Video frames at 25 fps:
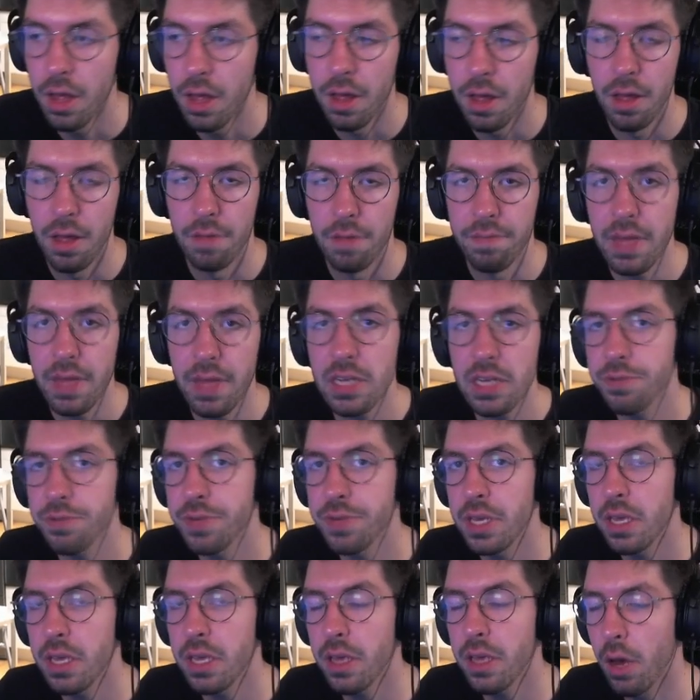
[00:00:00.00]
Next
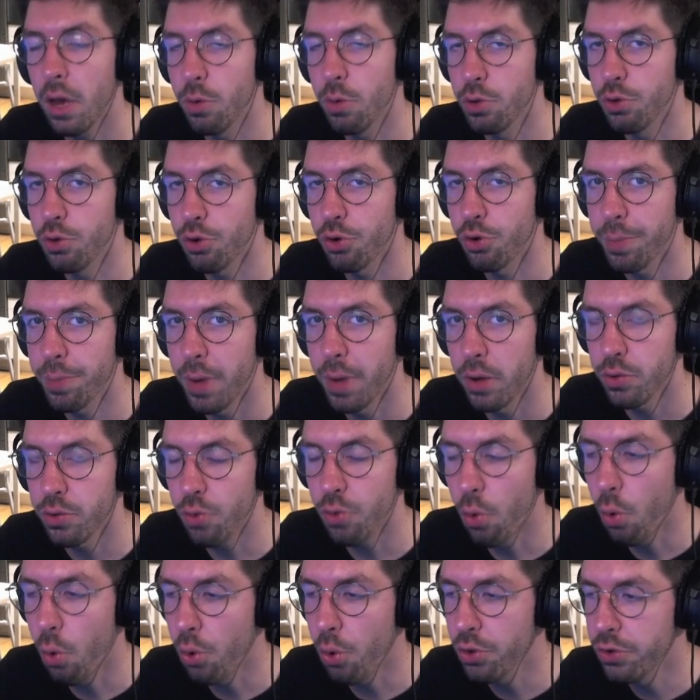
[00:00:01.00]
thing I will talk about
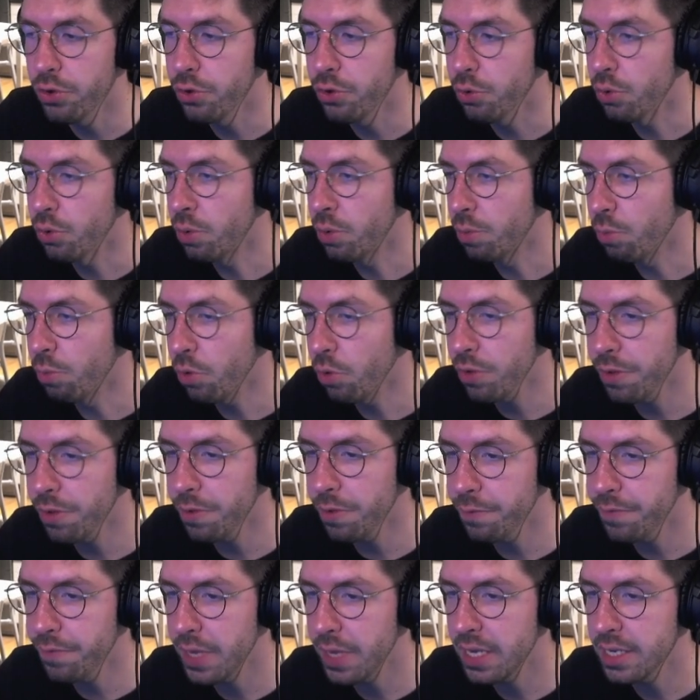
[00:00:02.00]
audio. One of the
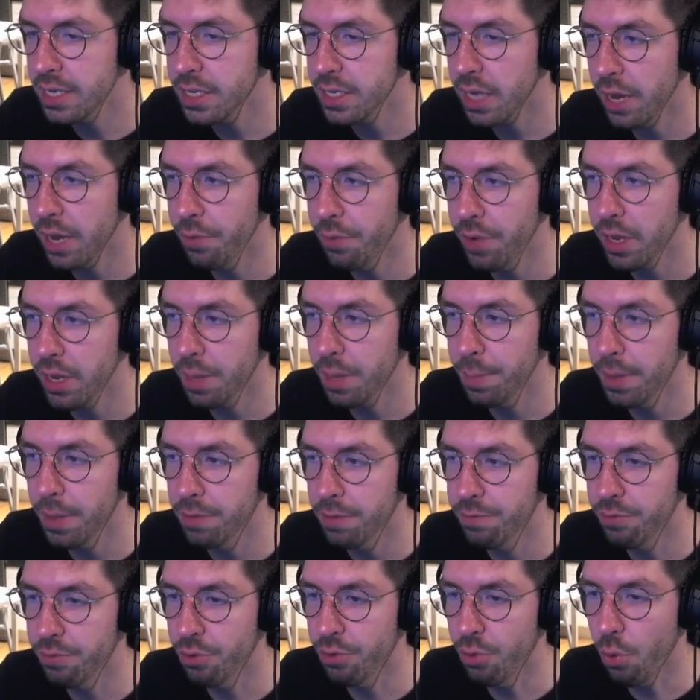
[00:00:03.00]
things I recommend
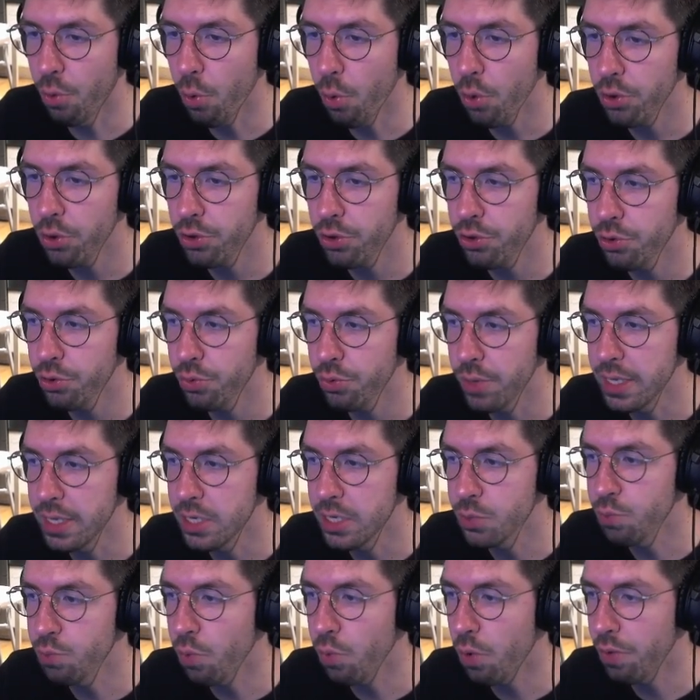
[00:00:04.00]
for audio is
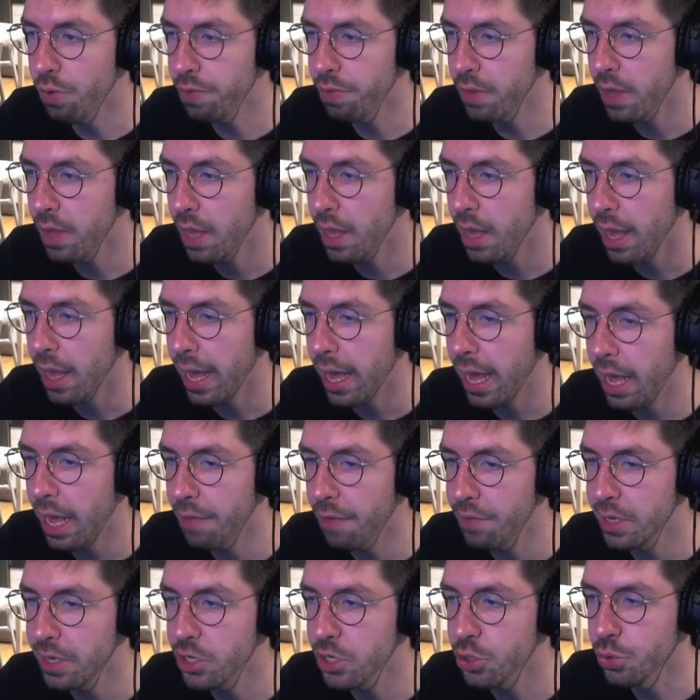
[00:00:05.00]
one,
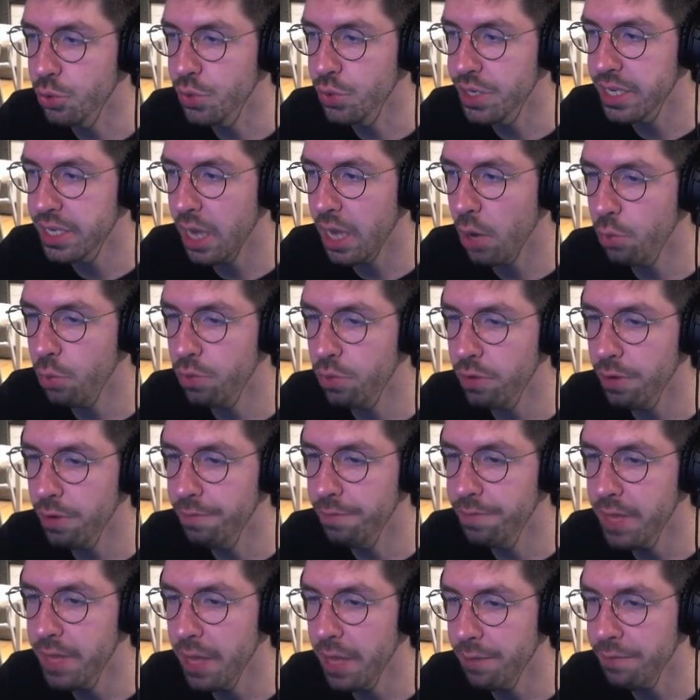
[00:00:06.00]
having so sound
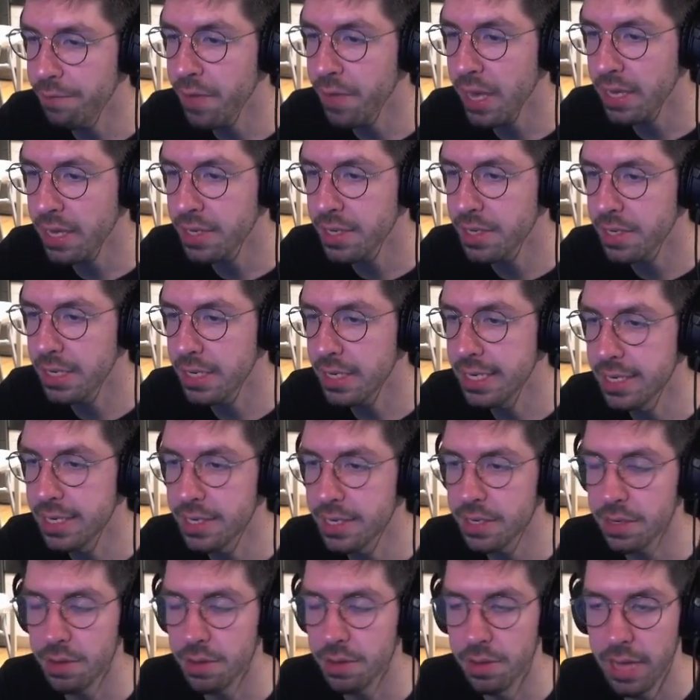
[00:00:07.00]
VFX
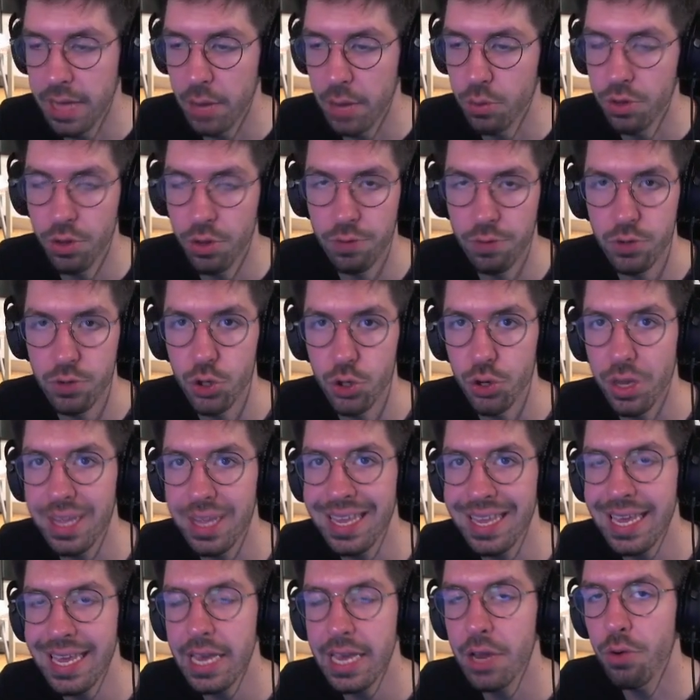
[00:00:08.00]
is loud enough so you can
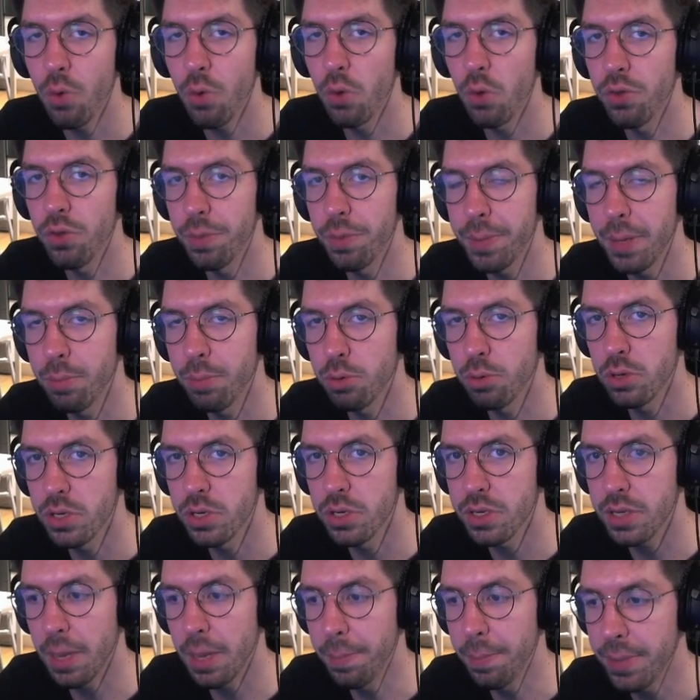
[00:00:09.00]
hear other
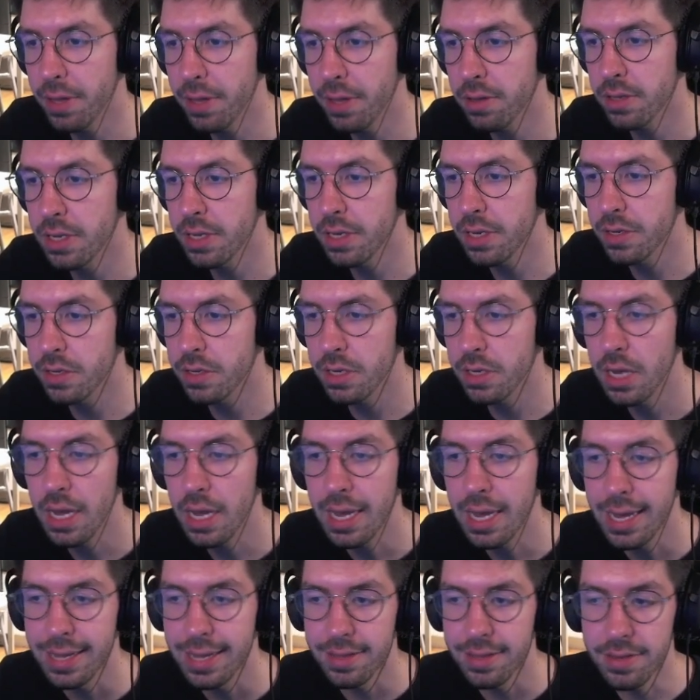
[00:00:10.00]
people's abilities.
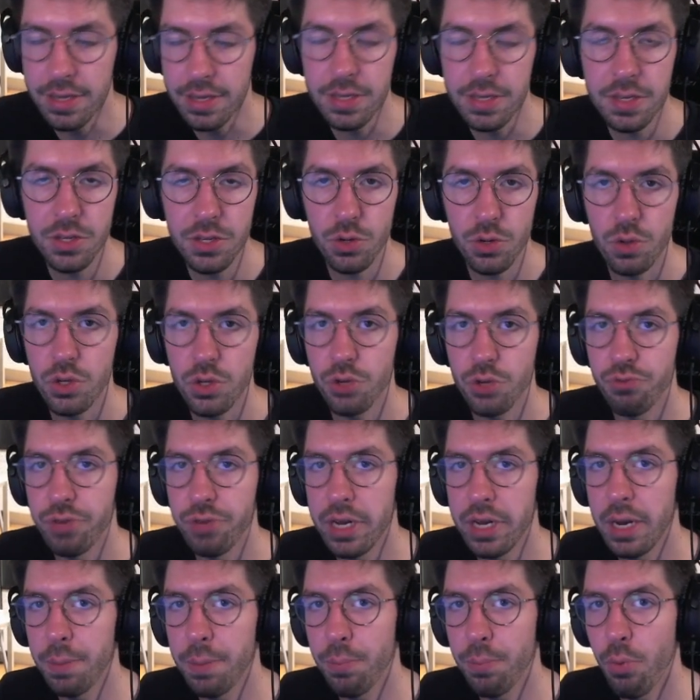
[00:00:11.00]
This is also
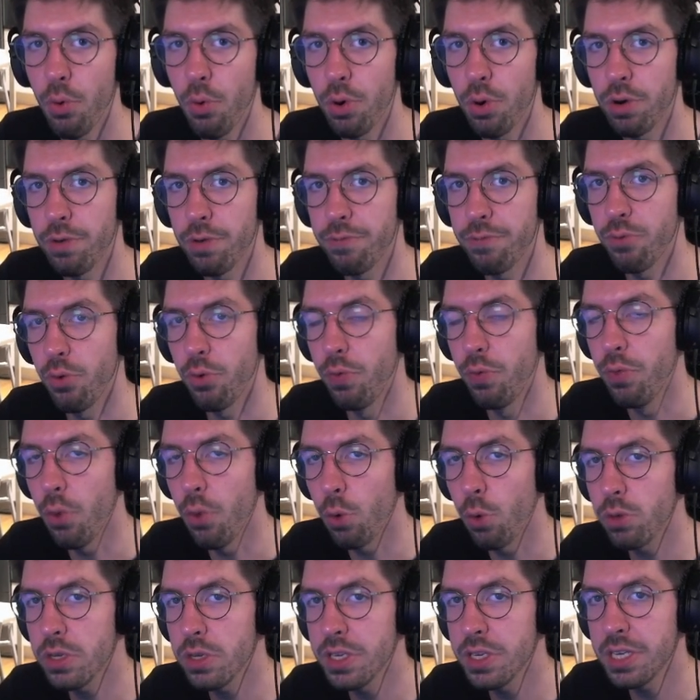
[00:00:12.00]
really important for
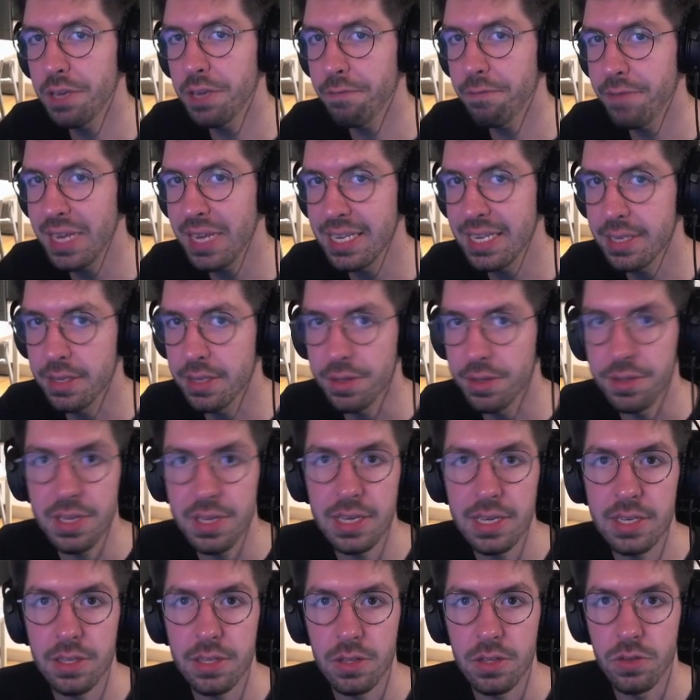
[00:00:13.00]
noticing things in the
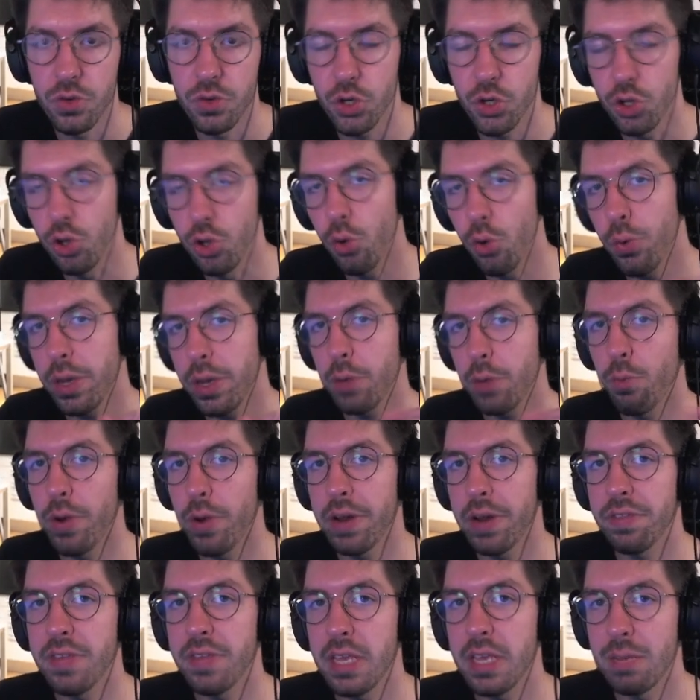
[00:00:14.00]
distance, knowing where
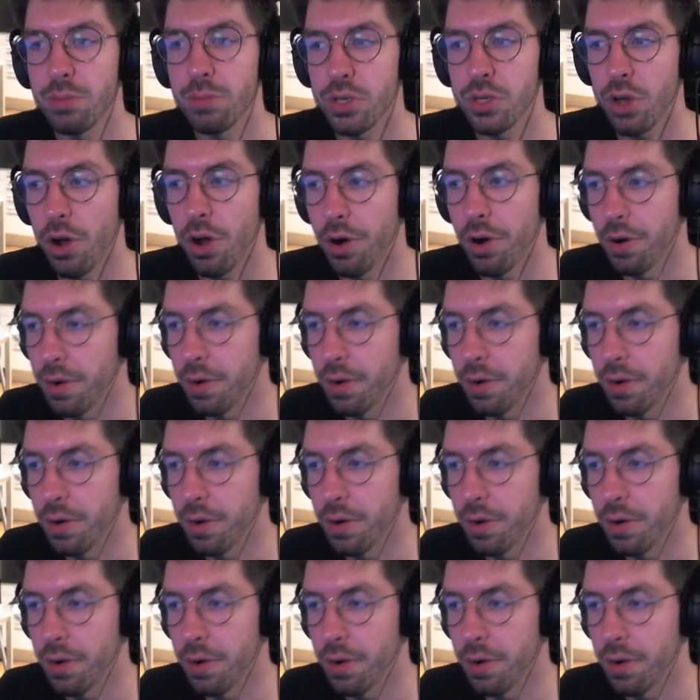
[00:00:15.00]
teams are.